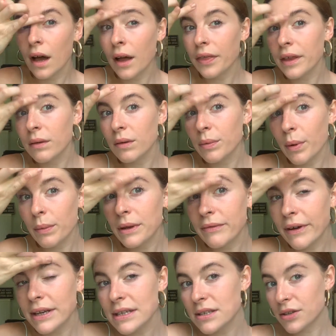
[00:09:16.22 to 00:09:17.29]
I think we're probably
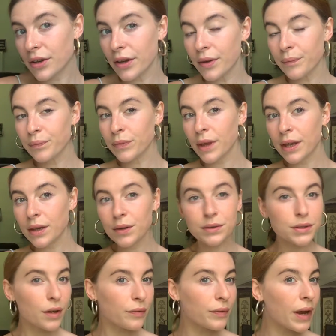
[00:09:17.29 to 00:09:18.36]
ready to get
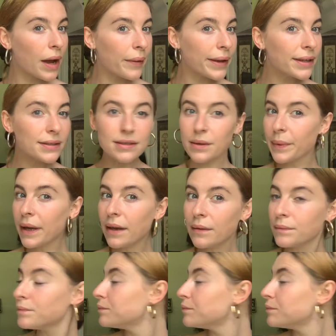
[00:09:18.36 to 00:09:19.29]
yours off now, Inns, are we?